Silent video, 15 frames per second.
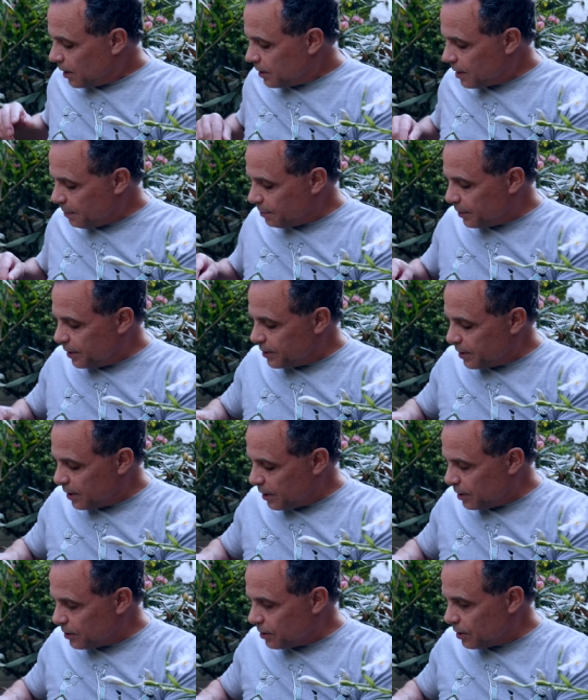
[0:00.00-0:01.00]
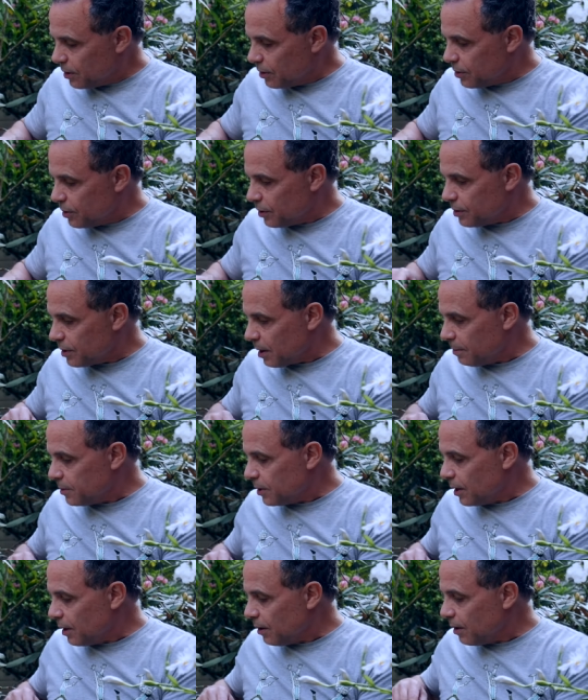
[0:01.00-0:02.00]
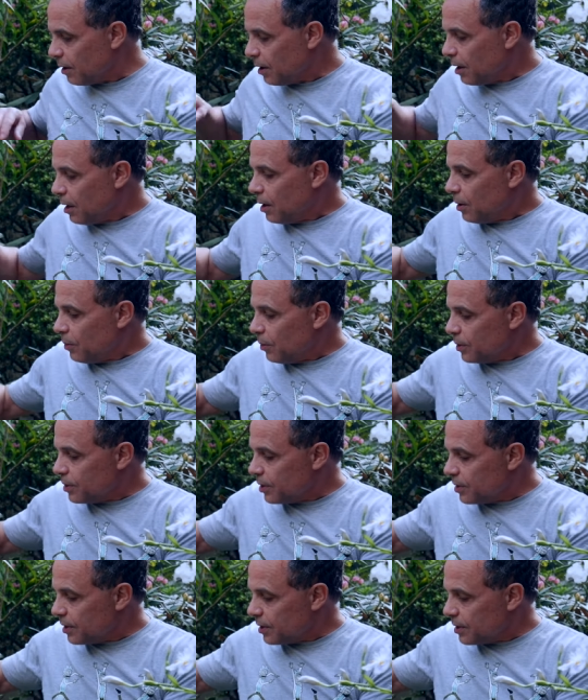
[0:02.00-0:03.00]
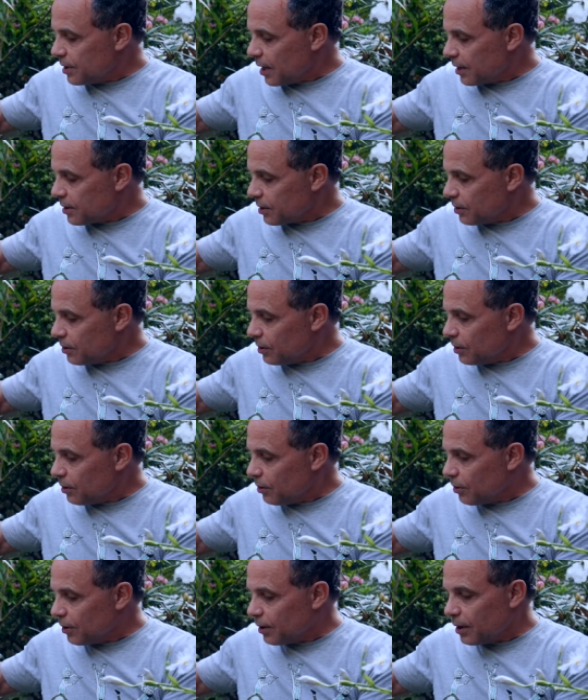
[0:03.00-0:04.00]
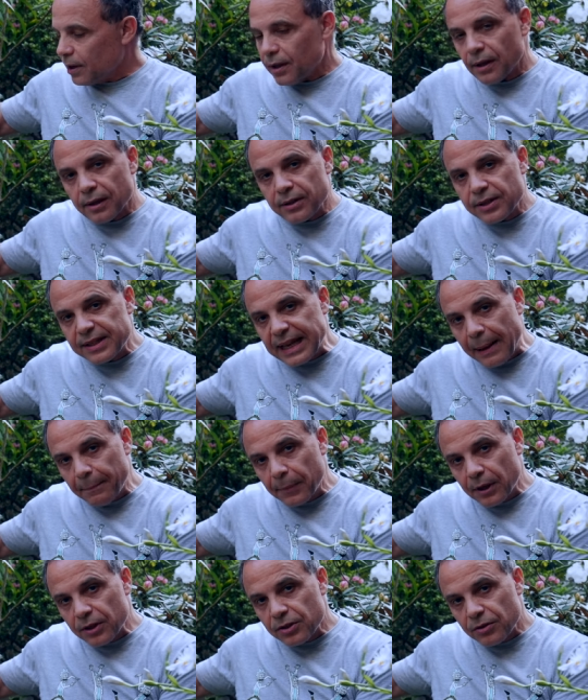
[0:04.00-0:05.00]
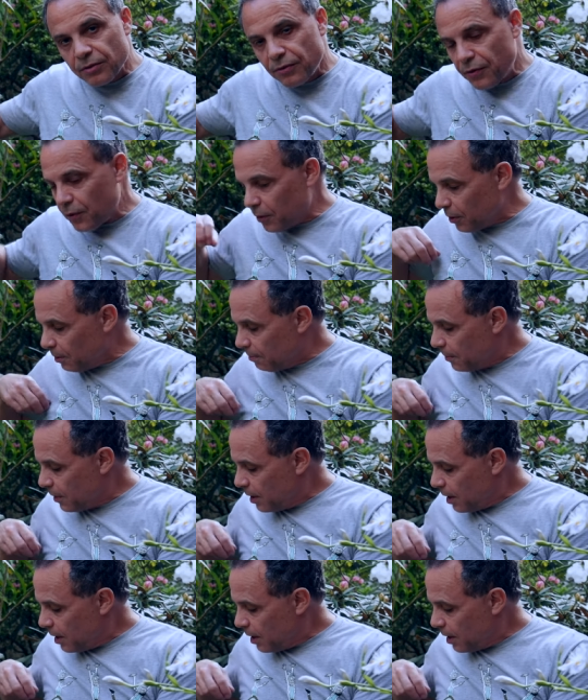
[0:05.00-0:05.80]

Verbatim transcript: Separates it into the two subgenera, which is the sessile or the stemless form,